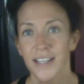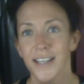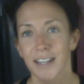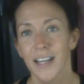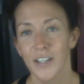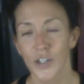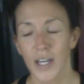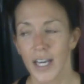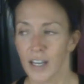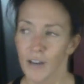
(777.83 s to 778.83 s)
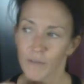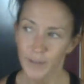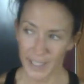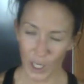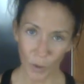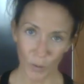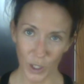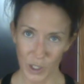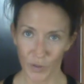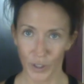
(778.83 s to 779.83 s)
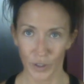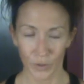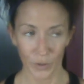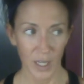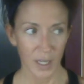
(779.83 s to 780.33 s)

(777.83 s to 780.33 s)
Get that in your head, find out what works for you,